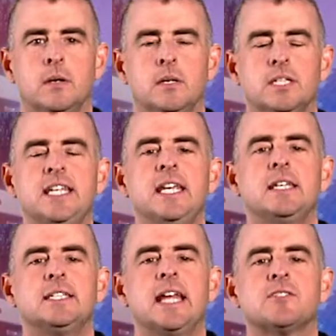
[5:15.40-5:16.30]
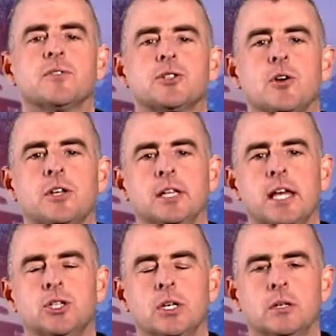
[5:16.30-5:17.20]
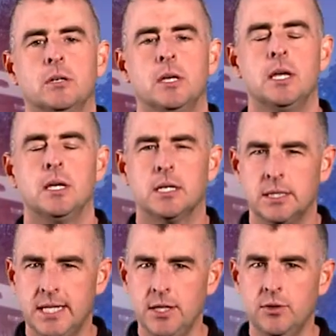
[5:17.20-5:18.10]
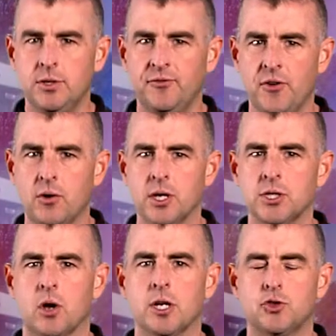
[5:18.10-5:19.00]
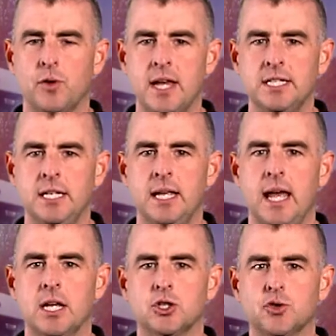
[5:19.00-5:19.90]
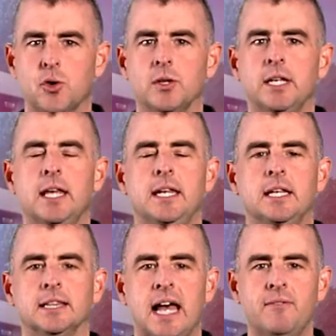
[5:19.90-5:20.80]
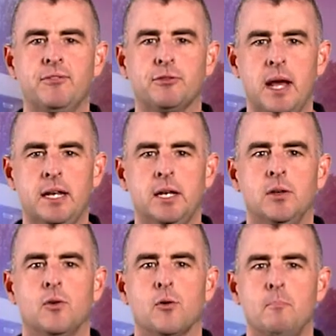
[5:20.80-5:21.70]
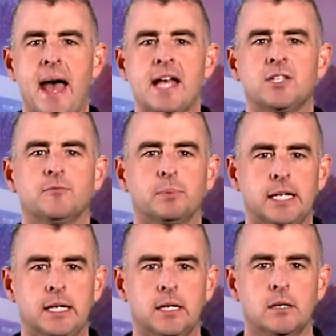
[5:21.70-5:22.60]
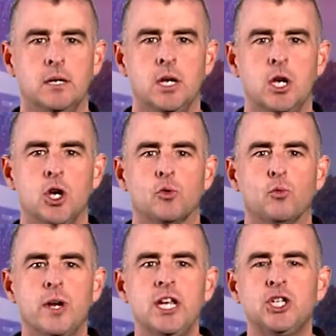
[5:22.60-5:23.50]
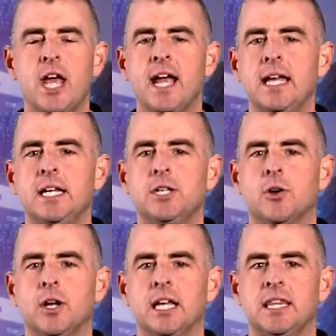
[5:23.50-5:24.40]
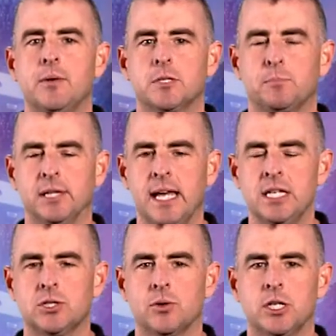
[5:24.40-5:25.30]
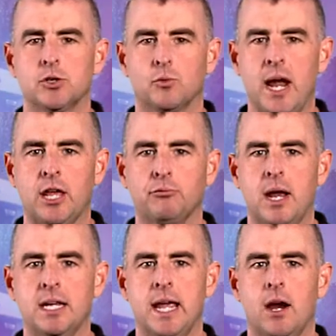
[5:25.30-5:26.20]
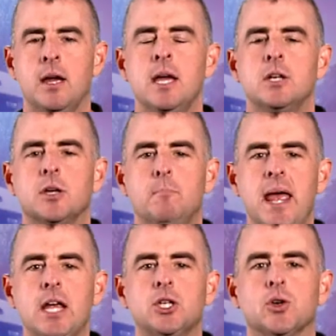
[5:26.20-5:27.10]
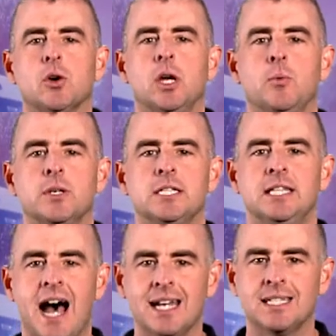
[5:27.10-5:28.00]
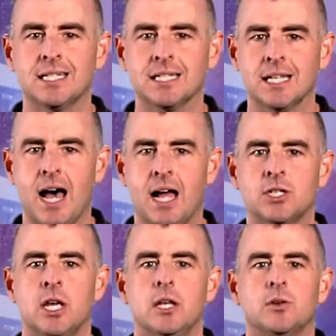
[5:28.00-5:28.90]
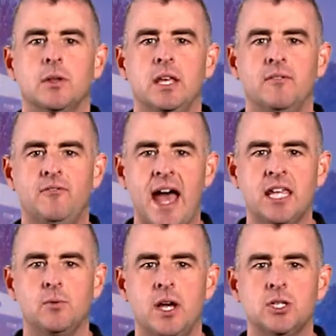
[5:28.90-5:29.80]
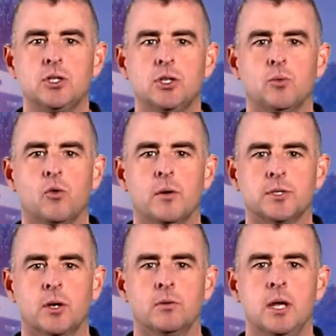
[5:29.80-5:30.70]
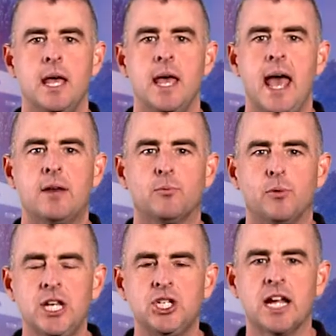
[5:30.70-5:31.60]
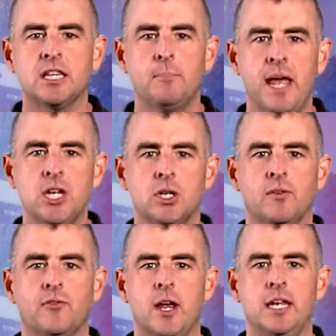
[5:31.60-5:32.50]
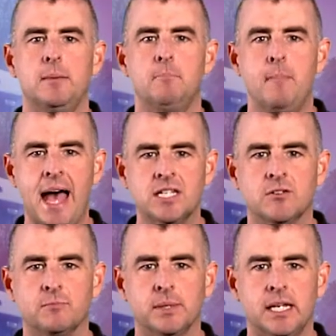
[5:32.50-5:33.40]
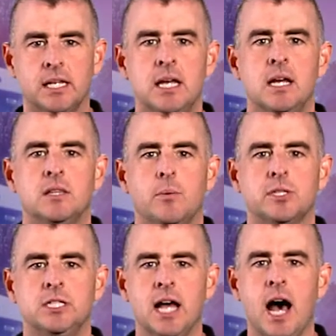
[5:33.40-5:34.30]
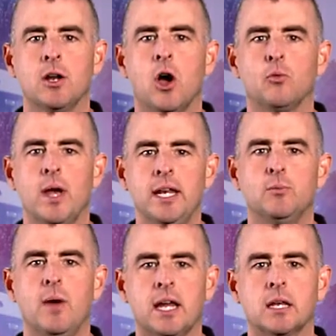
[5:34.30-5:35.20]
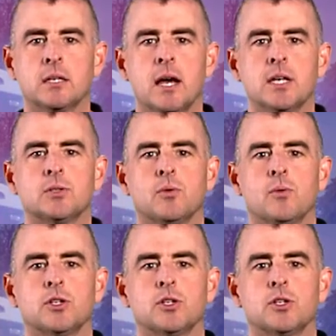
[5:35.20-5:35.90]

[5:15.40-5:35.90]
C stands for circulation. Continue to focus on addressing and controlling any life-threatening or massive bleeding. Recheck any tourniquet that was placed during direct threat care to make sure it was not dislodged during the evacuation to the warm zone. And recheck the patient for any massive bleeding that was not already recognized or